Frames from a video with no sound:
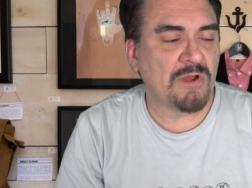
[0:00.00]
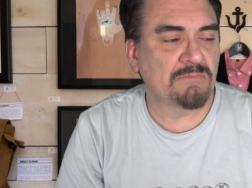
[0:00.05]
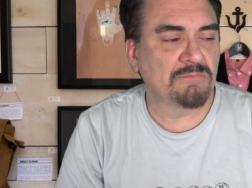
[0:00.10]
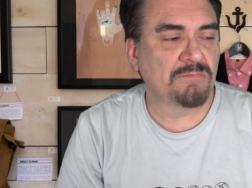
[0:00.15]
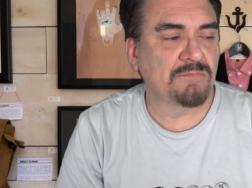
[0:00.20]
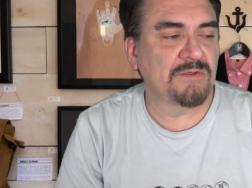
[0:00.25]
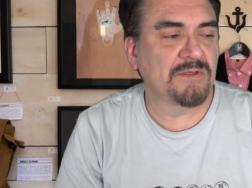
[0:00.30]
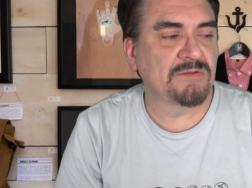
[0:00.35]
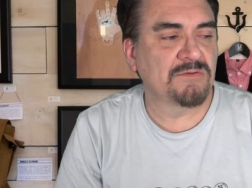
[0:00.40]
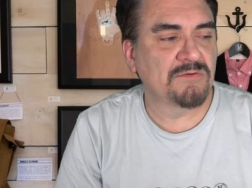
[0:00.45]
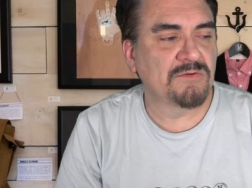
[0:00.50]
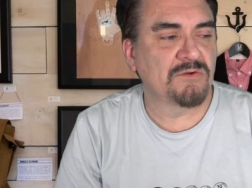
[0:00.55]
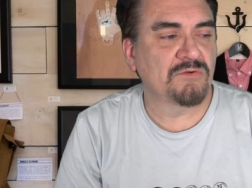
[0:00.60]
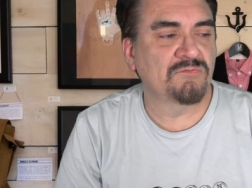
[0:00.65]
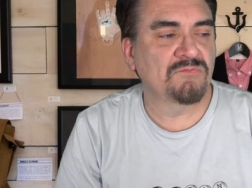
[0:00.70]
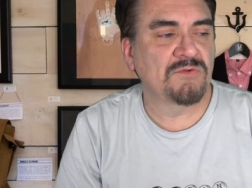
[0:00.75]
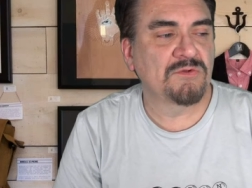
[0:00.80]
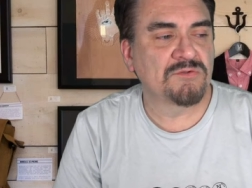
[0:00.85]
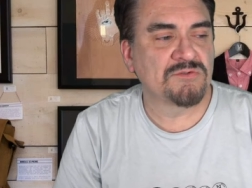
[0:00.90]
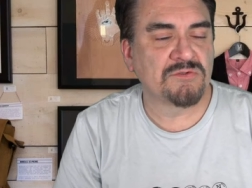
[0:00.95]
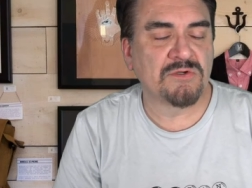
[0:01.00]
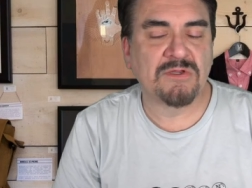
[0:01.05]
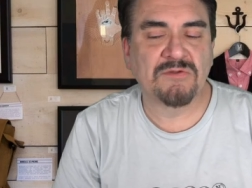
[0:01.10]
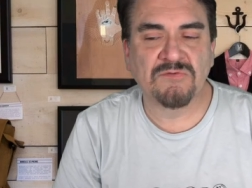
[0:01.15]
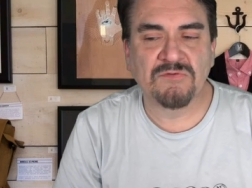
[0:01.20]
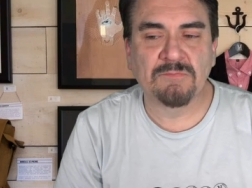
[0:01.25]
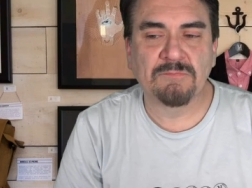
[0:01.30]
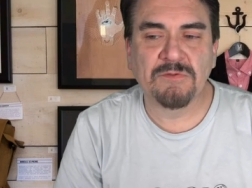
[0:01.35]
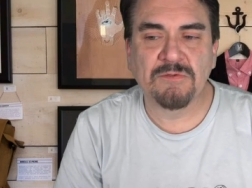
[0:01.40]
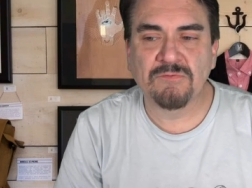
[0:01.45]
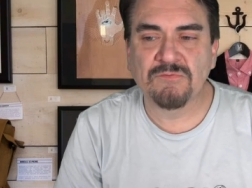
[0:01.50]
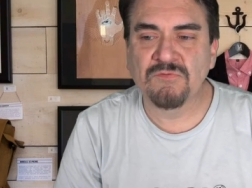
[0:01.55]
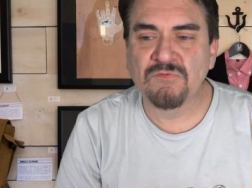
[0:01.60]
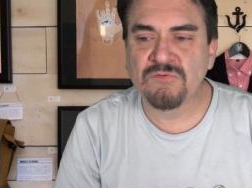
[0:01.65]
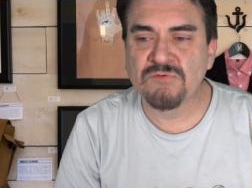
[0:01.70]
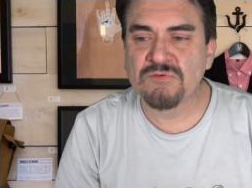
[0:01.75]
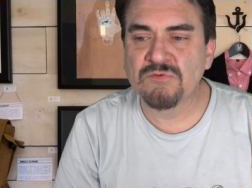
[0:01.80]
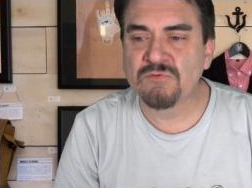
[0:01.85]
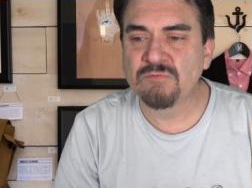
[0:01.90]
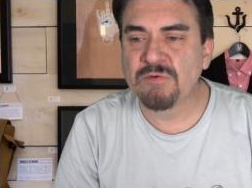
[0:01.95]
probably in the near future on some of
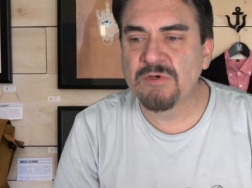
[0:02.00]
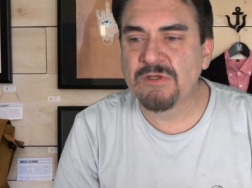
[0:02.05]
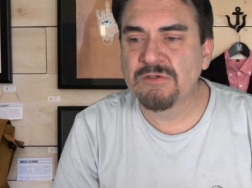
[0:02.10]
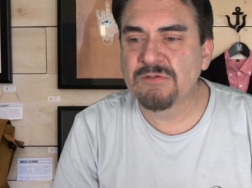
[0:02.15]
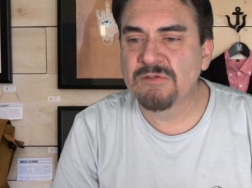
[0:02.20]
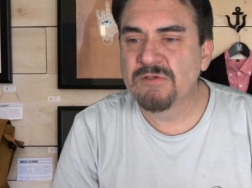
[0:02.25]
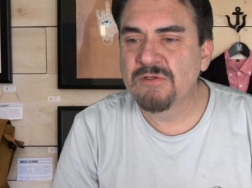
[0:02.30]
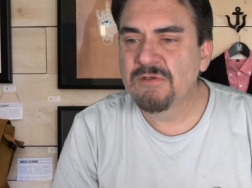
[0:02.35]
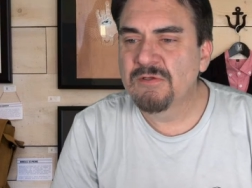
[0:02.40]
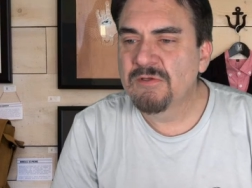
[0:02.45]
those too. But